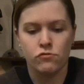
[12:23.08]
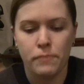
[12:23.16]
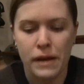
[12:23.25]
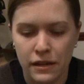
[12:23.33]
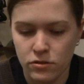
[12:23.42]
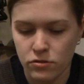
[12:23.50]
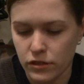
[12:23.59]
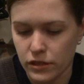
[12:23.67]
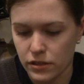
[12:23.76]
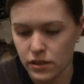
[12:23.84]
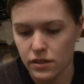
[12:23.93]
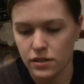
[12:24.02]
or backstory
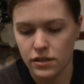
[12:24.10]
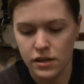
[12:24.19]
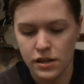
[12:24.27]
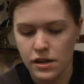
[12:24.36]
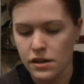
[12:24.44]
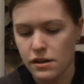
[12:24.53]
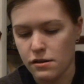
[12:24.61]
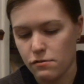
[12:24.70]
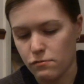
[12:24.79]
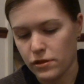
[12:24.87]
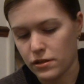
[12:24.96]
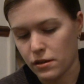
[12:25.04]
as such,
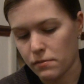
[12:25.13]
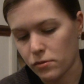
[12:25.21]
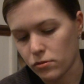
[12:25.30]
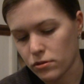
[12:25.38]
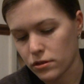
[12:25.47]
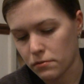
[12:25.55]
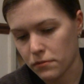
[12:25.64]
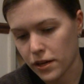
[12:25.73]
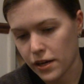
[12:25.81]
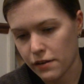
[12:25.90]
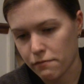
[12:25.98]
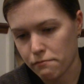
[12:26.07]
with some awesome
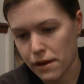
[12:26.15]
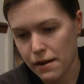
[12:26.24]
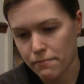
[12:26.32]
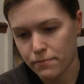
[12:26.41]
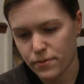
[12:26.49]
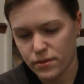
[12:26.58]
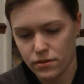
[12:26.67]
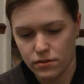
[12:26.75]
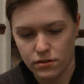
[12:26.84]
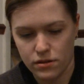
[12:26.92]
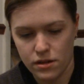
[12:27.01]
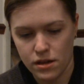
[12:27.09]
kind of maps and
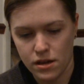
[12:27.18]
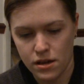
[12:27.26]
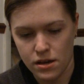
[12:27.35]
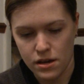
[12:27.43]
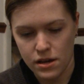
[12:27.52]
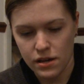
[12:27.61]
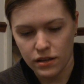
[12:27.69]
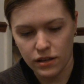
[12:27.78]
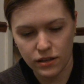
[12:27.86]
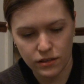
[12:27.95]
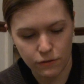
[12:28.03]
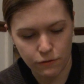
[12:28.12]

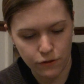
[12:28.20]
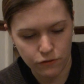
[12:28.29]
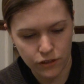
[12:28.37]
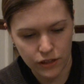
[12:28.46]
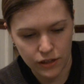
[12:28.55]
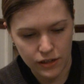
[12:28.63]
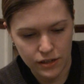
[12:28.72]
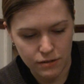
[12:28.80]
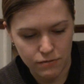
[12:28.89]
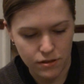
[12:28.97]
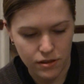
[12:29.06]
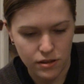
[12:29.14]
things that fit really nicely
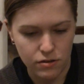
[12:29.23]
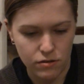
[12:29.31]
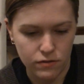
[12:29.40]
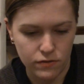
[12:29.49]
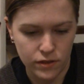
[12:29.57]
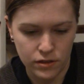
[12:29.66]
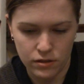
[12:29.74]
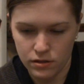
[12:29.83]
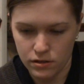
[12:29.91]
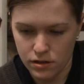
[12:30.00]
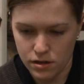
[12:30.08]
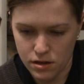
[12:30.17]
within the universe.